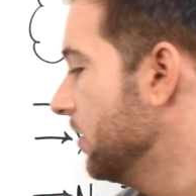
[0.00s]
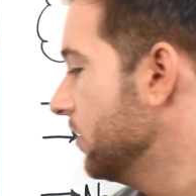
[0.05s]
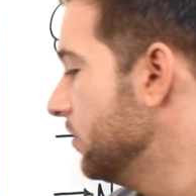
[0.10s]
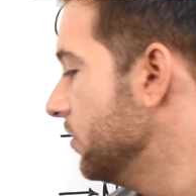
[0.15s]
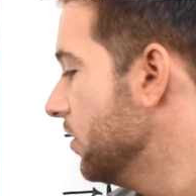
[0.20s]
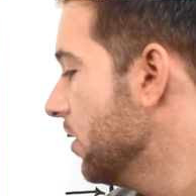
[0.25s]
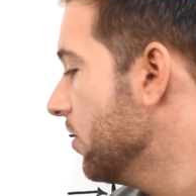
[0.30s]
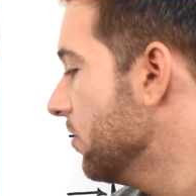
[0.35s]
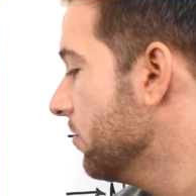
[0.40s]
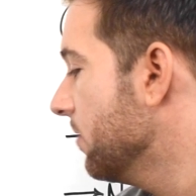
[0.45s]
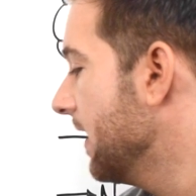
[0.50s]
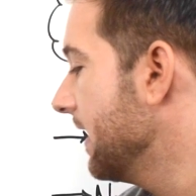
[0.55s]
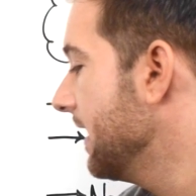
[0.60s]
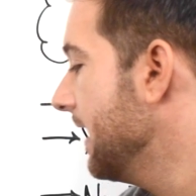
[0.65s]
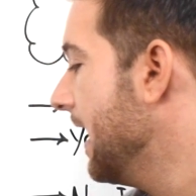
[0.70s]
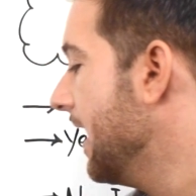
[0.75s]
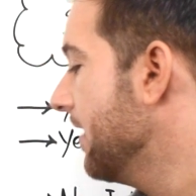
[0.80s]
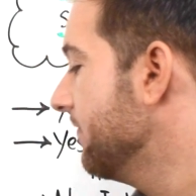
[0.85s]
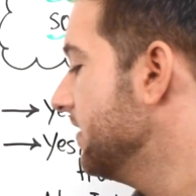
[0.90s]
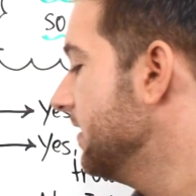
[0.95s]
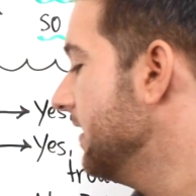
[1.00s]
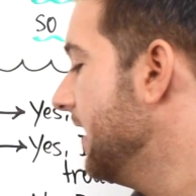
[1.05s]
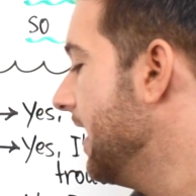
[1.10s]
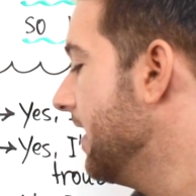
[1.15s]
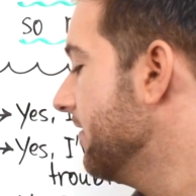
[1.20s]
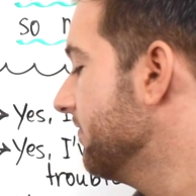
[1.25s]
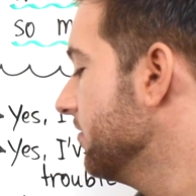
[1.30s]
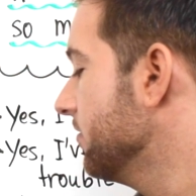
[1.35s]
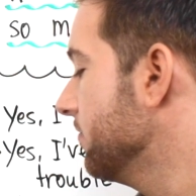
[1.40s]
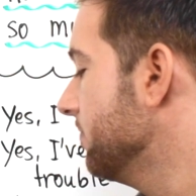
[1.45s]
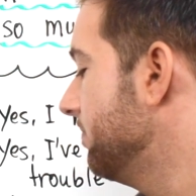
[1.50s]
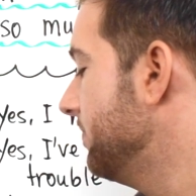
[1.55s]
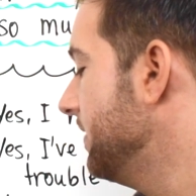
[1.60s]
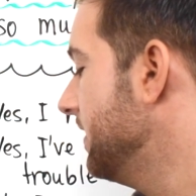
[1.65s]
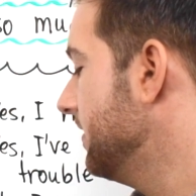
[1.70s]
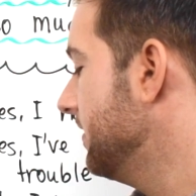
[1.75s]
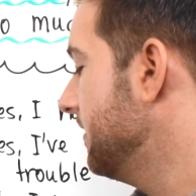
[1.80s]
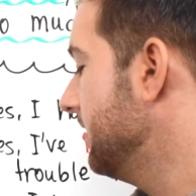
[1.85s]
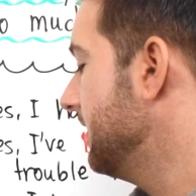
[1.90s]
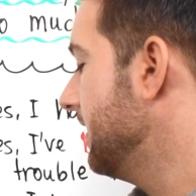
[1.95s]
No, I haven't ever
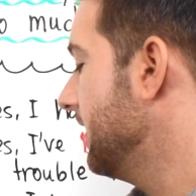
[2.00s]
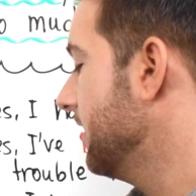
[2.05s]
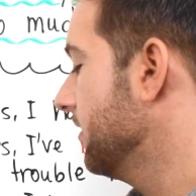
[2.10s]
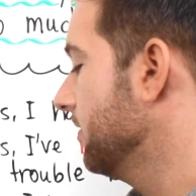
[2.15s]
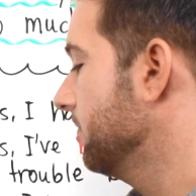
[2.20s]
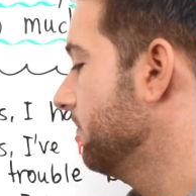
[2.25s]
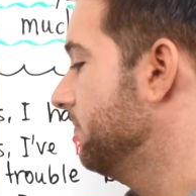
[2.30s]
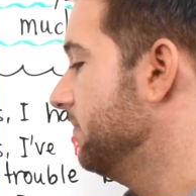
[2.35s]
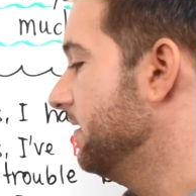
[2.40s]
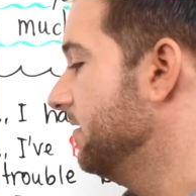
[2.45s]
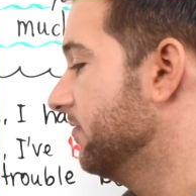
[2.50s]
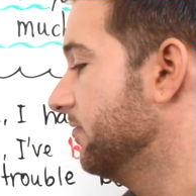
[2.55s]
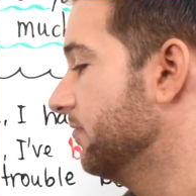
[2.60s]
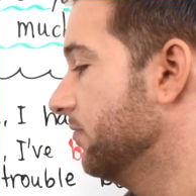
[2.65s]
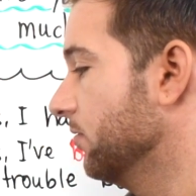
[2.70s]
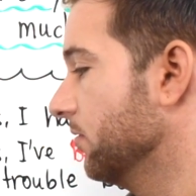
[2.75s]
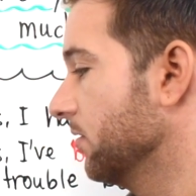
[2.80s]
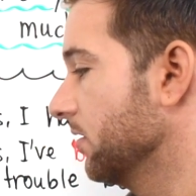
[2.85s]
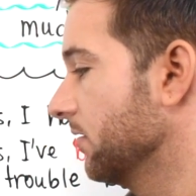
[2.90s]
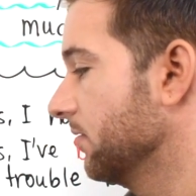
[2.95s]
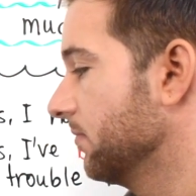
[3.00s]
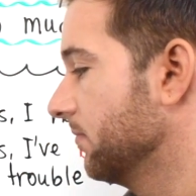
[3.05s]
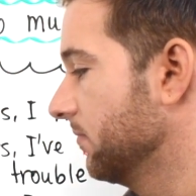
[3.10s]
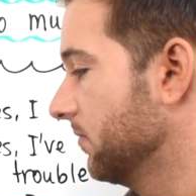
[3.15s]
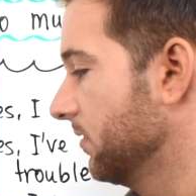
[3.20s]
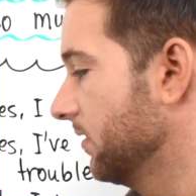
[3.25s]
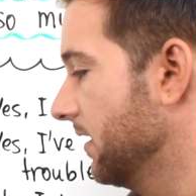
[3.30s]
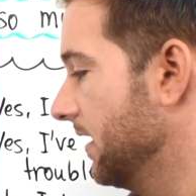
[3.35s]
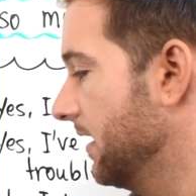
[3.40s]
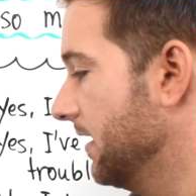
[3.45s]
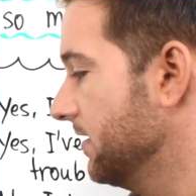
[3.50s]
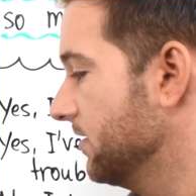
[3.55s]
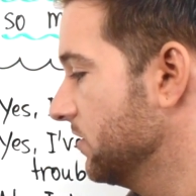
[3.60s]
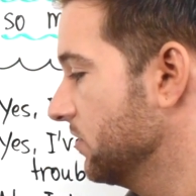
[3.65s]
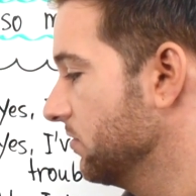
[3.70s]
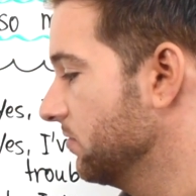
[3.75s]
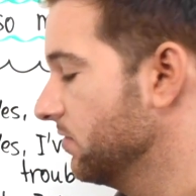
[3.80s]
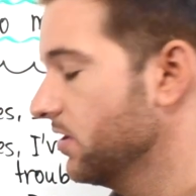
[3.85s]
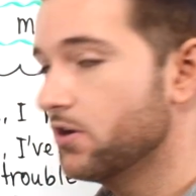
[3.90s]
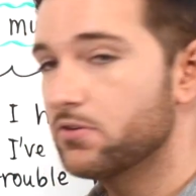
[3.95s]
been there before. Okay,
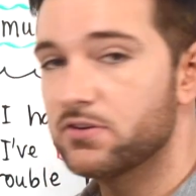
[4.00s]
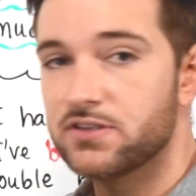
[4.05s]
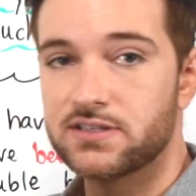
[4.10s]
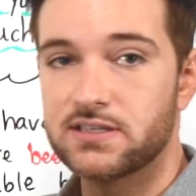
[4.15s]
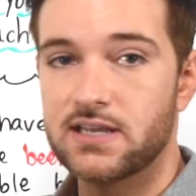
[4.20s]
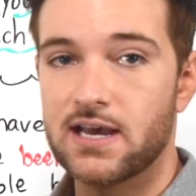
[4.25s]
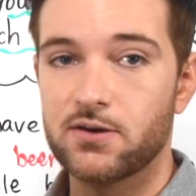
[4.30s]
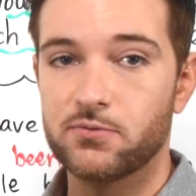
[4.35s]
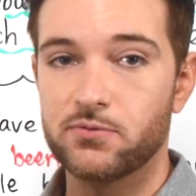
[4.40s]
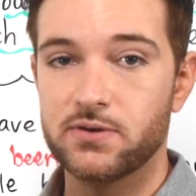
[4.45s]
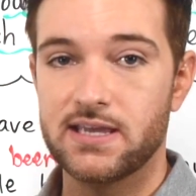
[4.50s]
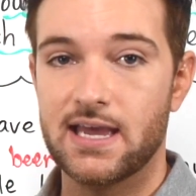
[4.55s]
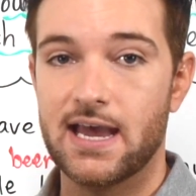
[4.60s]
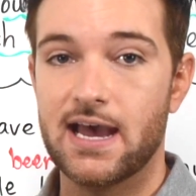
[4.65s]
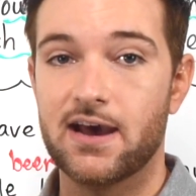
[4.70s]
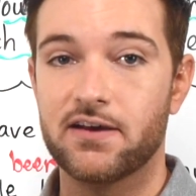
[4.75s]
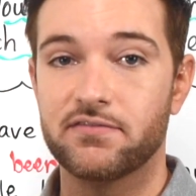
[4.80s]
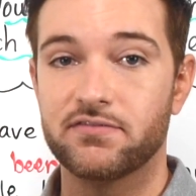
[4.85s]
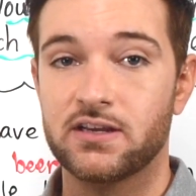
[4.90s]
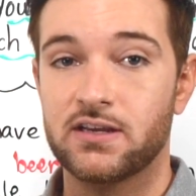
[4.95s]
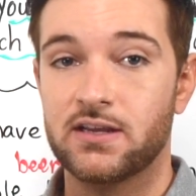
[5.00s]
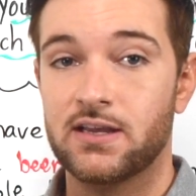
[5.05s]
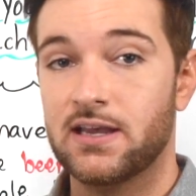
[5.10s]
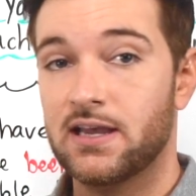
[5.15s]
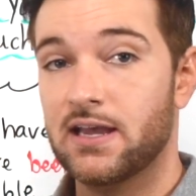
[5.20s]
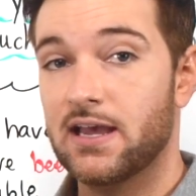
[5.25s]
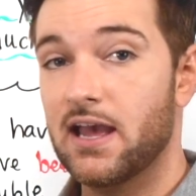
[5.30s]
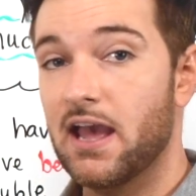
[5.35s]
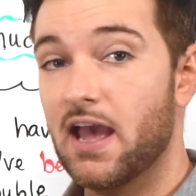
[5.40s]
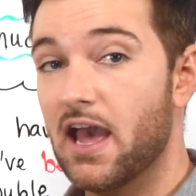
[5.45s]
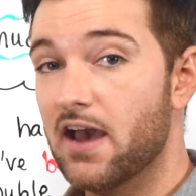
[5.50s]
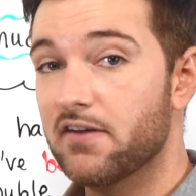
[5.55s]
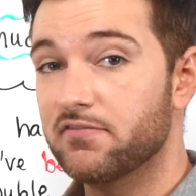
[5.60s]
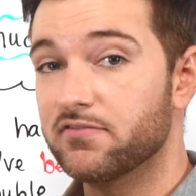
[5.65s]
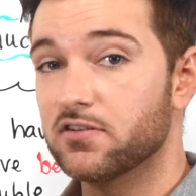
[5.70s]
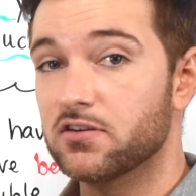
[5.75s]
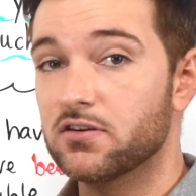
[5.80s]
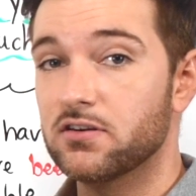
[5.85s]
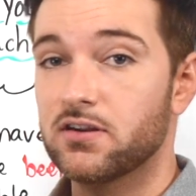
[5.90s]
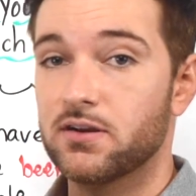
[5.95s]
so notice that we have
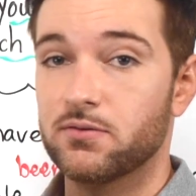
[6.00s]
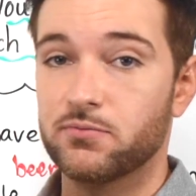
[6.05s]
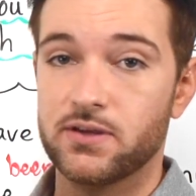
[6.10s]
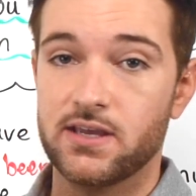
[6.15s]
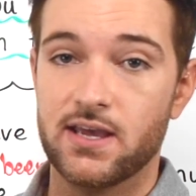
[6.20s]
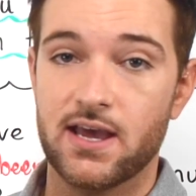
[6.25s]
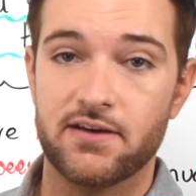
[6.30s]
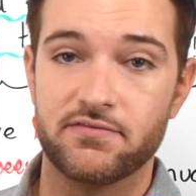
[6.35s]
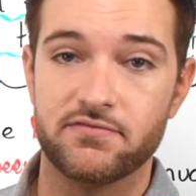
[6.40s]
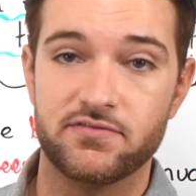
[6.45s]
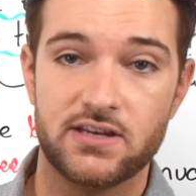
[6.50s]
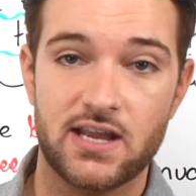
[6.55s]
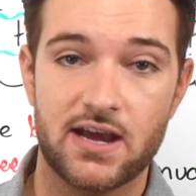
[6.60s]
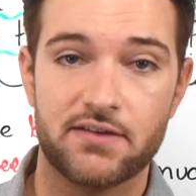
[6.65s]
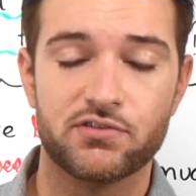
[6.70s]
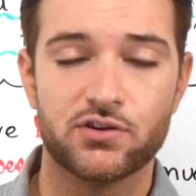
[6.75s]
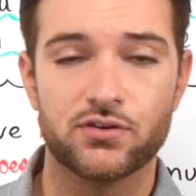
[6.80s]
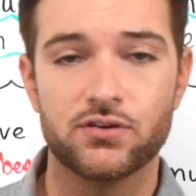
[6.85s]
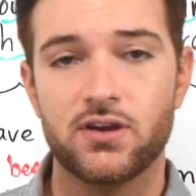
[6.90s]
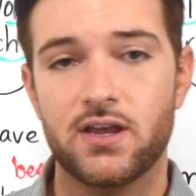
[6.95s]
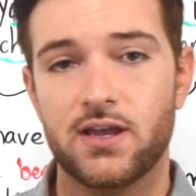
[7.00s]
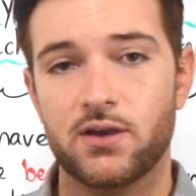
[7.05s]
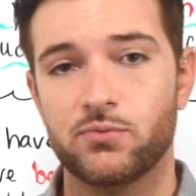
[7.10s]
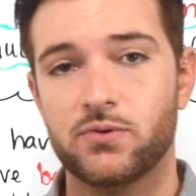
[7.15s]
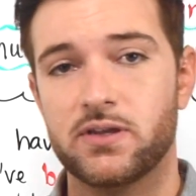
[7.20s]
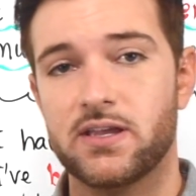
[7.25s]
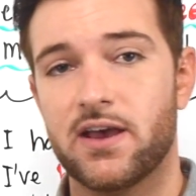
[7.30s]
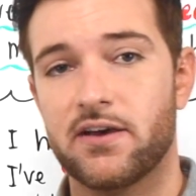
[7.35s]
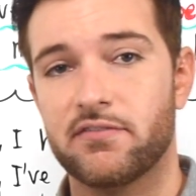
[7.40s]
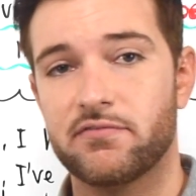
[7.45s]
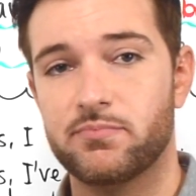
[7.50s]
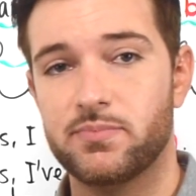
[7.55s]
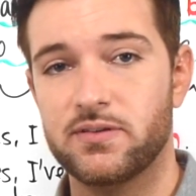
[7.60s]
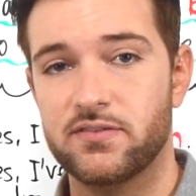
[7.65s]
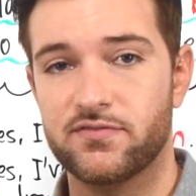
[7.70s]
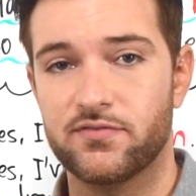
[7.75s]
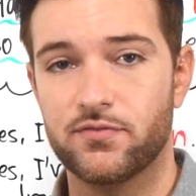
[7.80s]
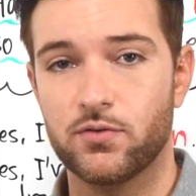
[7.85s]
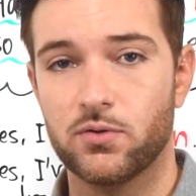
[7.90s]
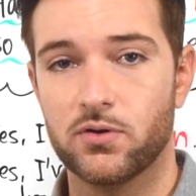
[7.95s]
ever and we have never and we have
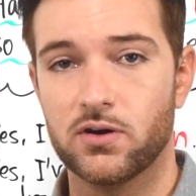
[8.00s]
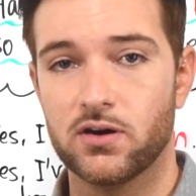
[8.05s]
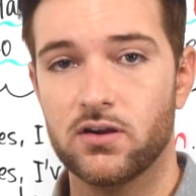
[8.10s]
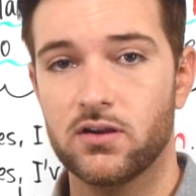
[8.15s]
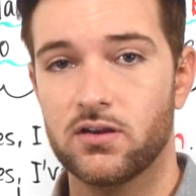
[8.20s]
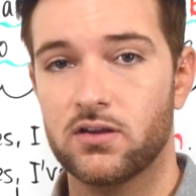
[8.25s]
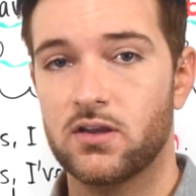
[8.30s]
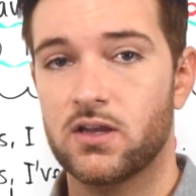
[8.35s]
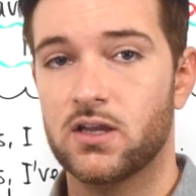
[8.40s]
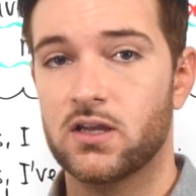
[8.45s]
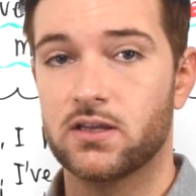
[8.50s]
before.